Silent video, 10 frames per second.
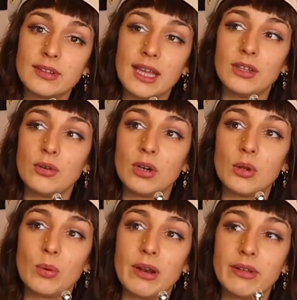that you're
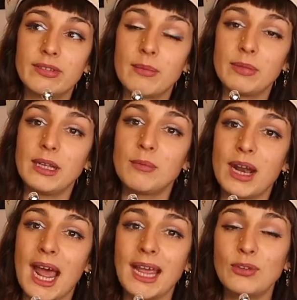not wearing something, but
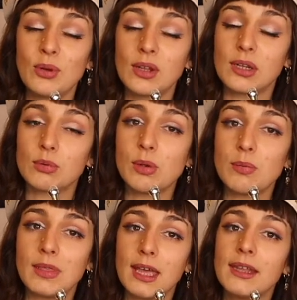I do not agree
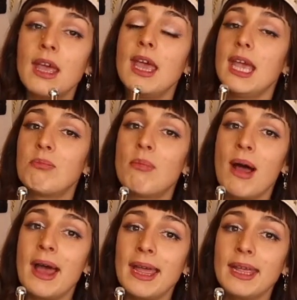with that. In
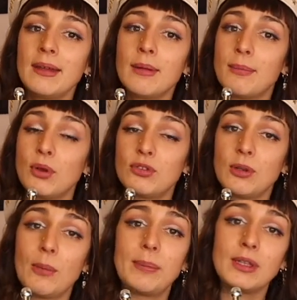my
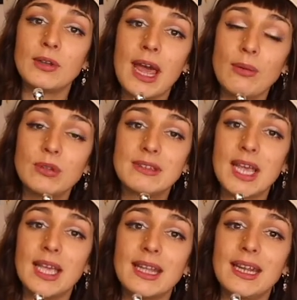personal opinion, I would
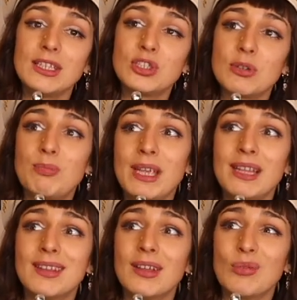say that it should be the